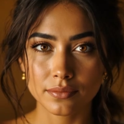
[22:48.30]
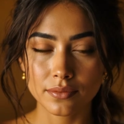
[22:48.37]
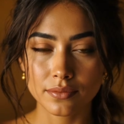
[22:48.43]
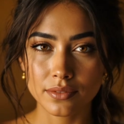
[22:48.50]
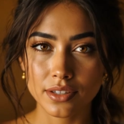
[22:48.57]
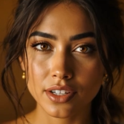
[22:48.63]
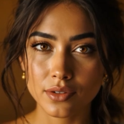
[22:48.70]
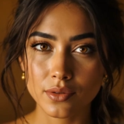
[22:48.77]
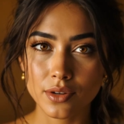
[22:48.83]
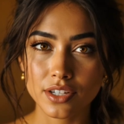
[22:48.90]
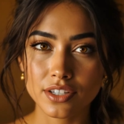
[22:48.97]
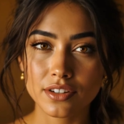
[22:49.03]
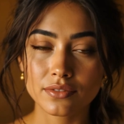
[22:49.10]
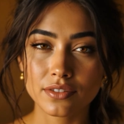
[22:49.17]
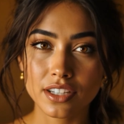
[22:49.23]
The noise
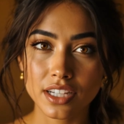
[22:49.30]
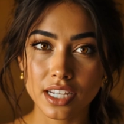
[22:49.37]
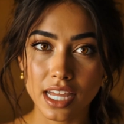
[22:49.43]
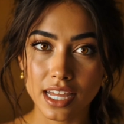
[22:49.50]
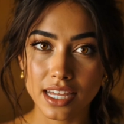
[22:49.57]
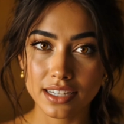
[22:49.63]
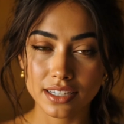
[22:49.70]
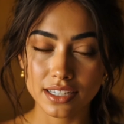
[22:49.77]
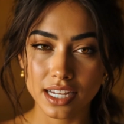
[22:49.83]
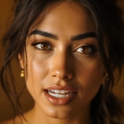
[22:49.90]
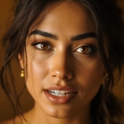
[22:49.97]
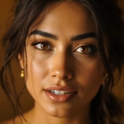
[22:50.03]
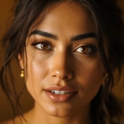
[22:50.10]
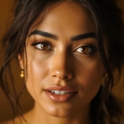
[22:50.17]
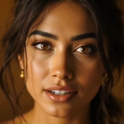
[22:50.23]
of the day has
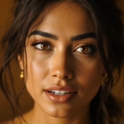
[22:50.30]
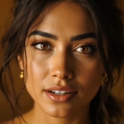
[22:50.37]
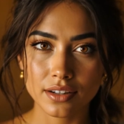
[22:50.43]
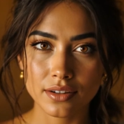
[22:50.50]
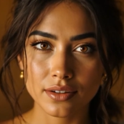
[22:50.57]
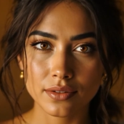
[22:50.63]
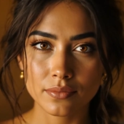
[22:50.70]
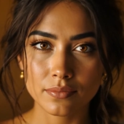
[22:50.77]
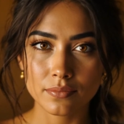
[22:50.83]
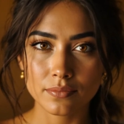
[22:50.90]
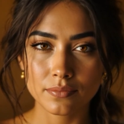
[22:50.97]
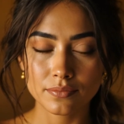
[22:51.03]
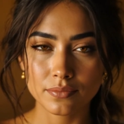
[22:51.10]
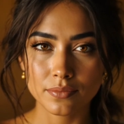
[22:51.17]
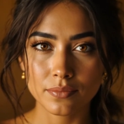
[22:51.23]
settled, and
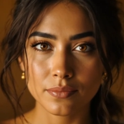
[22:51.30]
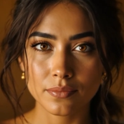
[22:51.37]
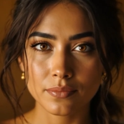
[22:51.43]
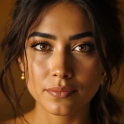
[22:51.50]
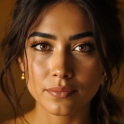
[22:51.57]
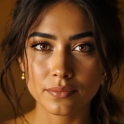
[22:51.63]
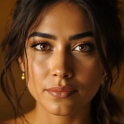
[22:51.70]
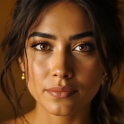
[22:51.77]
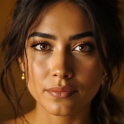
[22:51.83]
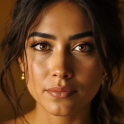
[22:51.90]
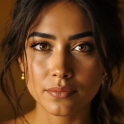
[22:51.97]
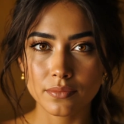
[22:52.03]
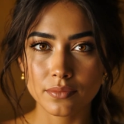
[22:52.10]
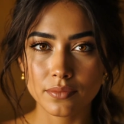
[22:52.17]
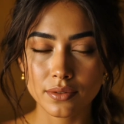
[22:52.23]

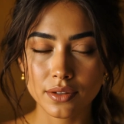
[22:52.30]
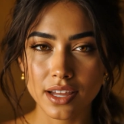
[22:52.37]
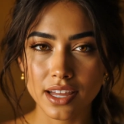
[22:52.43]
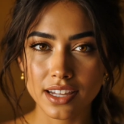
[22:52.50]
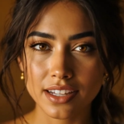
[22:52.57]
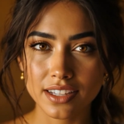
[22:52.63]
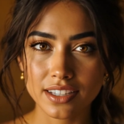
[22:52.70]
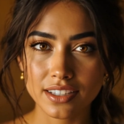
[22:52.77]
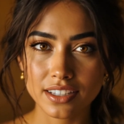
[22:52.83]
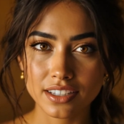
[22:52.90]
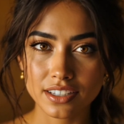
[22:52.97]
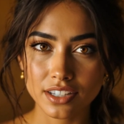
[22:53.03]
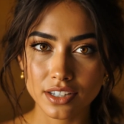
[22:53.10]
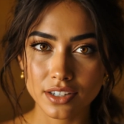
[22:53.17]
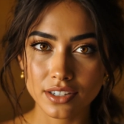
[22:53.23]
in the
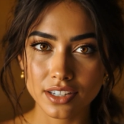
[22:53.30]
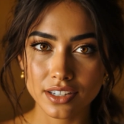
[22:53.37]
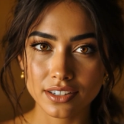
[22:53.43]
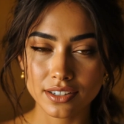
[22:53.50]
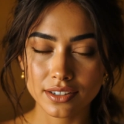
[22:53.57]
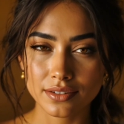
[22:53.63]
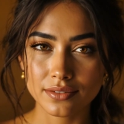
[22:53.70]
stillness,